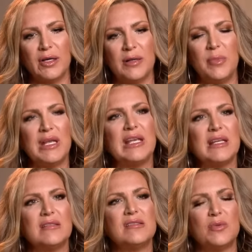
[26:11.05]
It
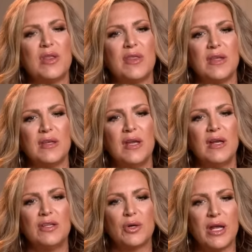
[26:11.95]
begins with the
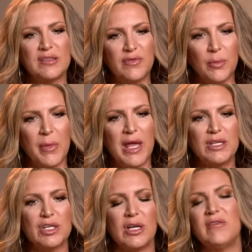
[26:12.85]

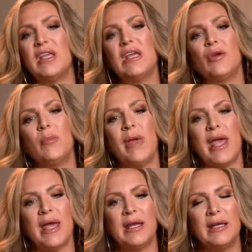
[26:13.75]
transformation of the inner
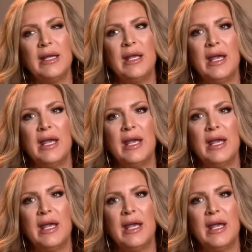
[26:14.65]
man.